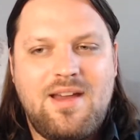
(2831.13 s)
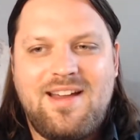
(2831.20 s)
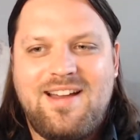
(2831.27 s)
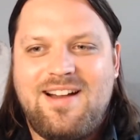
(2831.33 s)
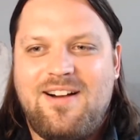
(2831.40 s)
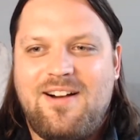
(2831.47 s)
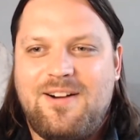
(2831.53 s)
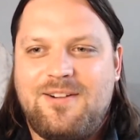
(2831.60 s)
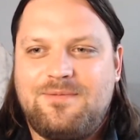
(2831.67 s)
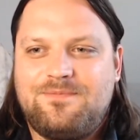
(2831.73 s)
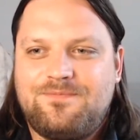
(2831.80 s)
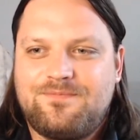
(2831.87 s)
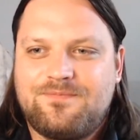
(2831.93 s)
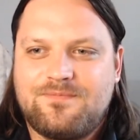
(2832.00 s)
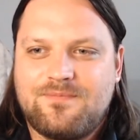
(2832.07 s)

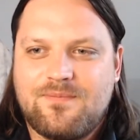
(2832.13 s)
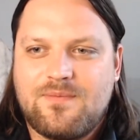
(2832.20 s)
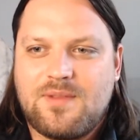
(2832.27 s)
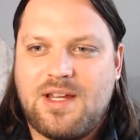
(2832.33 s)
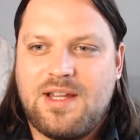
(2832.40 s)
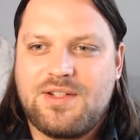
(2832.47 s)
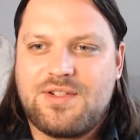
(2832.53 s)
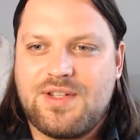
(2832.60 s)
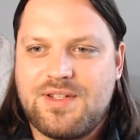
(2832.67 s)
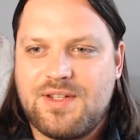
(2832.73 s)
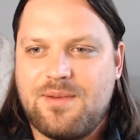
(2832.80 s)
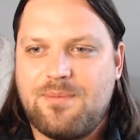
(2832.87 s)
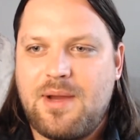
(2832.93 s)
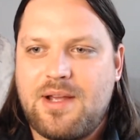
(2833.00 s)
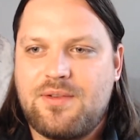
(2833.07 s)
And says,
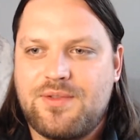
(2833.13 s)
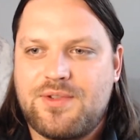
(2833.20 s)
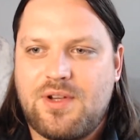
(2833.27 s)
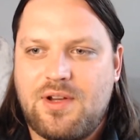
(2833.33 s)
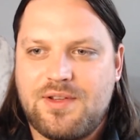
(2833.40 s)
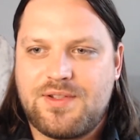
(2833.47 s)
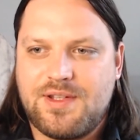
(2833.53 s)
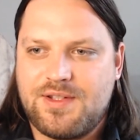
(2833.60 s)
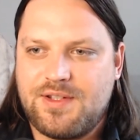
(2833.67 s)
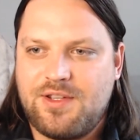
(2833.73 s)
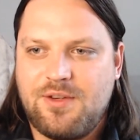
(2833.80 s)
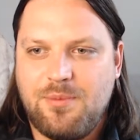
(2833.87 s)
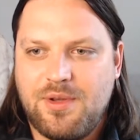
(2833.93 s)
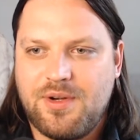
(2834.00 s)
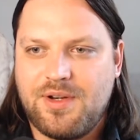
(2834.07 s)
Michael saw us as a
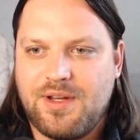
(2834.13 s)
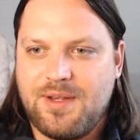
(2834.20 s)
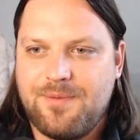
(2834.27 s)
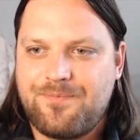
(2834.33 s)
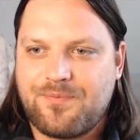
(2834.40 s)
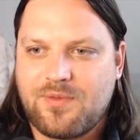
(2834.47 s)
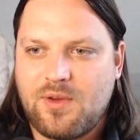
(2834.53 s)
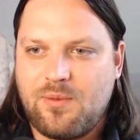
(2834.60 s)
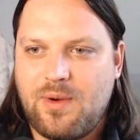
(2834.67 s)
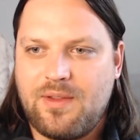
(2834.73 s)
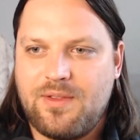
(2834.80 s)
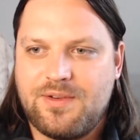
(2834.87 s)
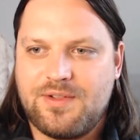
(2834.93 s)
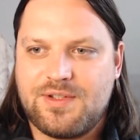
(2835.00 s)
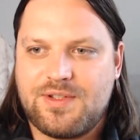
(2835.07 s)
community rather
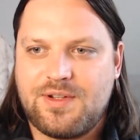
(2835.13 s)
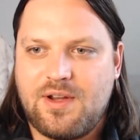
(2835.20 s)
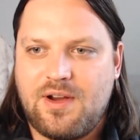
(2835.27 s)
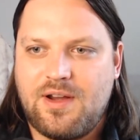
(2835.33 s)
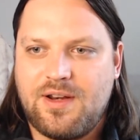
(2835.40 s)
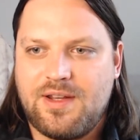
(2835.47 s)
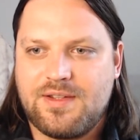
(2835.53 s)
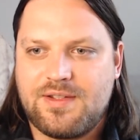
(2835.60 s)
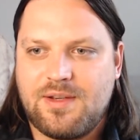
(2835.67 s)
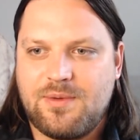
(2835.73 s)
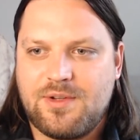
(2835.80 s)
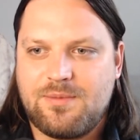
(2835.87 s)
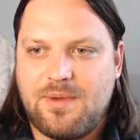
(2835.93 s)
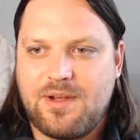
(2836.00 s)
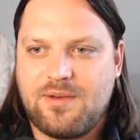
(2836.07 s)
than just an audience. I
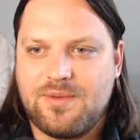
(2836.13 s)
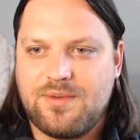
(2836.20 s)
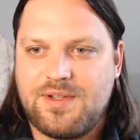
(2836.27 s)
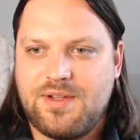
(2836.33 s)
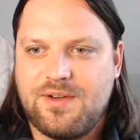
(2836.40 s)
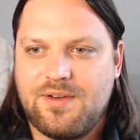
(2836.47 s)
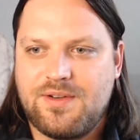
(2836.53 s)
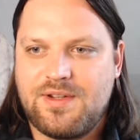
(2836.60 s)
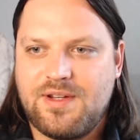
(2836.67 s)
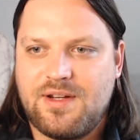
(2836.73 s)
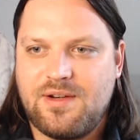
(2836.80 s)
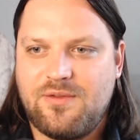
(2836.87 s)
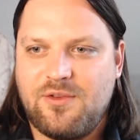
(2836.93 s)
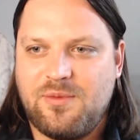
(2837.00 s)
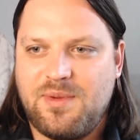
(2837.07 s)
wish Michael was here to
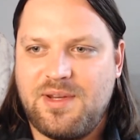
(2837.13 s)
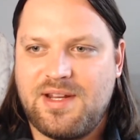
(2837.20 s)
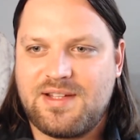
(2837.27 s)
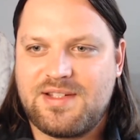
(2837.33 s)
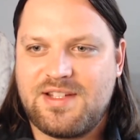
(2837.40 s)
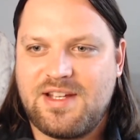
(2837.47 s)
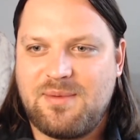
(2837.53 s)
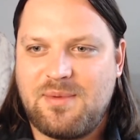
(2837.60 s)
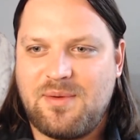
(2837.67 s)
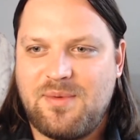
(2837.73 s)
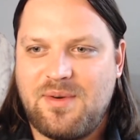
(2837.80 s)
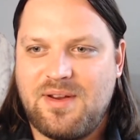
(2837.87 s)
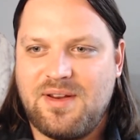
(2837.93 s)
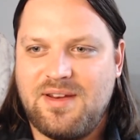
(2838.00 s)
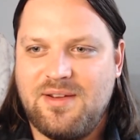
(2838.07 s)
interview me next time I
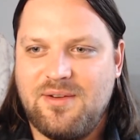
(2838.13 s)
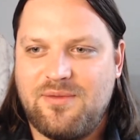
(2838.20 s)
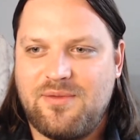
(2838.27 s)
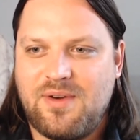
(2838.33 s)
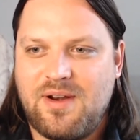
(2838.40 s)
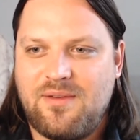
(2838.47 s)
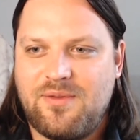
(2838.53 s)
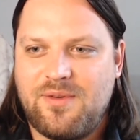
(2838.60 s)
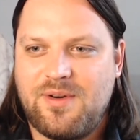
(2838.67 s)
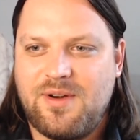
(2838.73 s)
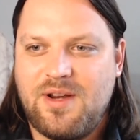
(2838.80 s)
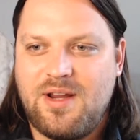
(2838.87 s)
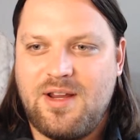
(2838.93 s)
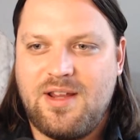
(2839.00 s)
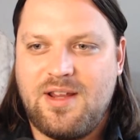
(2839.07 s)
run. He'll forever
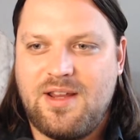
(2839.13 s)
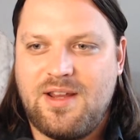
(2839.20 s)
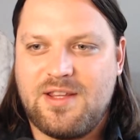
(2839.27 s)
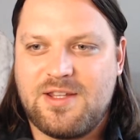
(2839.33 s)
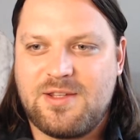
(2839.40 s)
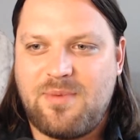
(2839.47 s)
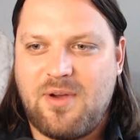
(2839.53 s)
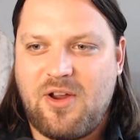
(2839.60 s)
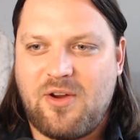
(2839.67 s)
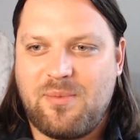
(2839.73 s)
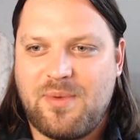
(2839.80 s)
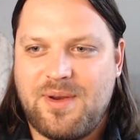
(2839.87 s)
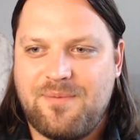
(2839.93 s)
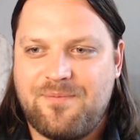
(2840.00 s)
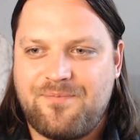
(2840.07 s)
inspire
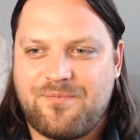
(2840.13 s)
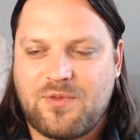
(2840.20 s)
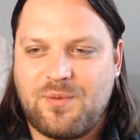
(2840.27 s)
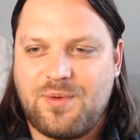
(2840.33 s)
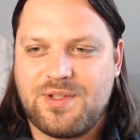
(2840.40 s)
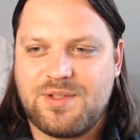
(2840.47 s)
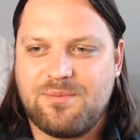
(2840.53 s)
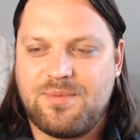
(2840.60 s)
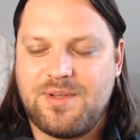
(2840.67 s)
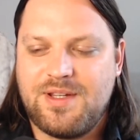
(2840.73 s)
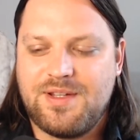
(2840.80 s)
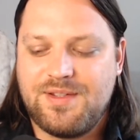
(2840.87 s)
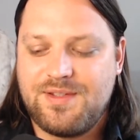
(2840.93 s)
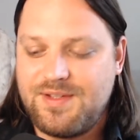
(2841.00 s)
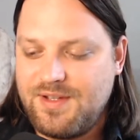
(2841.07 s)
me. Rest in
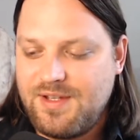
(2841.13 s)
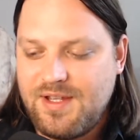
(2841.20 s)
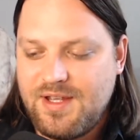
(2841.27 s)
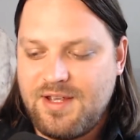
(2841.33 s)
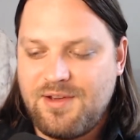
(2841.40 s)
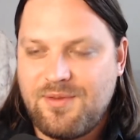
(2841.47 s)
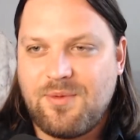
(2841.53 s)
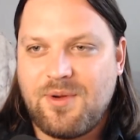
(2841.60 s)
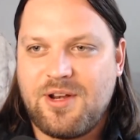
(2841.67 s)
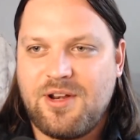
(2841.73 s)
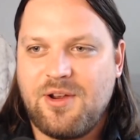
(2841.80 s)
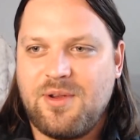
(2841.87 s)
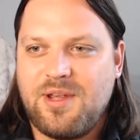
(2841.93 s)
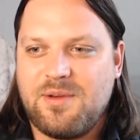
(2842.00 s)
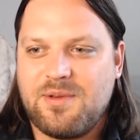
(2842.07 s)
peace. Well, I
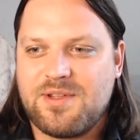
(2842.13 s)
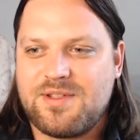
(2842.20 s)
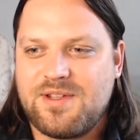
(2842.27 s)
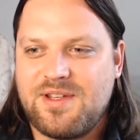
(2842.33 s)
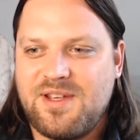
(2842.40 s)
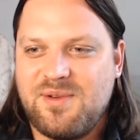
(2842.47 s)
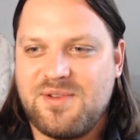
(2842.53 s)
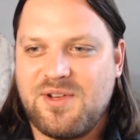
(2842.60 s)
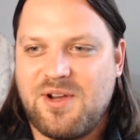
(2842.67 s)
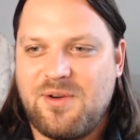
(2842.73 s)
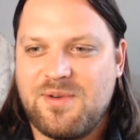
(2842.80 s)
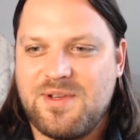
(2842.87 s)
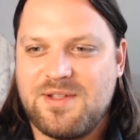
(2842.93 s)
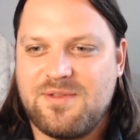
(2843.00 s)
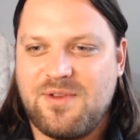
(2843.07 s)
know he was
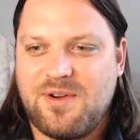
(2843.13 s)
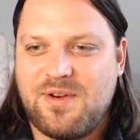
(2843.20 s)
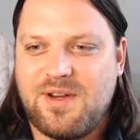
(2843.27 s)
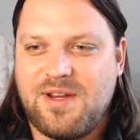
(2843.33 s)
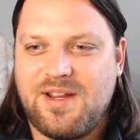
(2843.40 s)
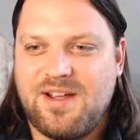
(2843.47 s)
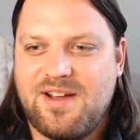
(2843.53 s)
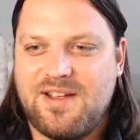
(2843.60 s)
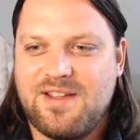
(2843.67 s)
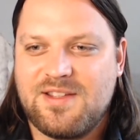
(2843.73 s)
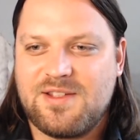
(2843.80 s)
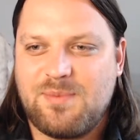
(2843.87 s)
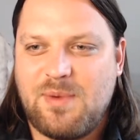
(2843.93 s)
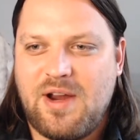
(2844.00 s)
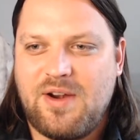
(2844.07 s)
always very
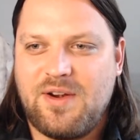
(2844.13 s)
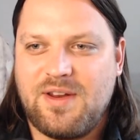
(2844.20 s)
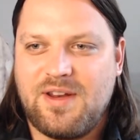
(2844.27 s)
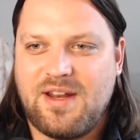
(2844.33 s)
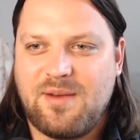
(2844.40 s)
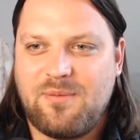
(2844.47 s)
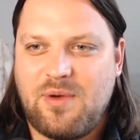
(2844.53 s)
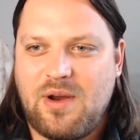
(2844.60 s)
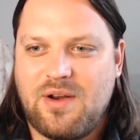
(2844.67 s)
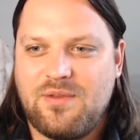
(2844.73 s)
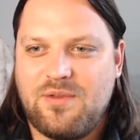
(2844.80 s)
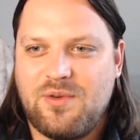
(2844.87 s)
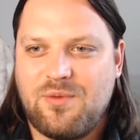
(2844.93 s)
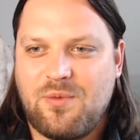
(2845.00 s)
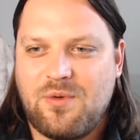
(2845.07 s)
inspired and proud
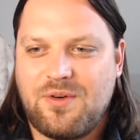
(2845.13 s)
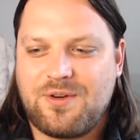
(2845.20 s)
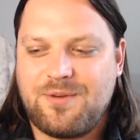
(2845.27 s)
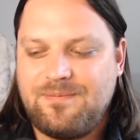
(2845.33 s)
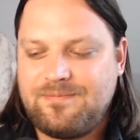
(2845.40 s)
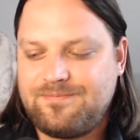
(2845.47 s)
of your work.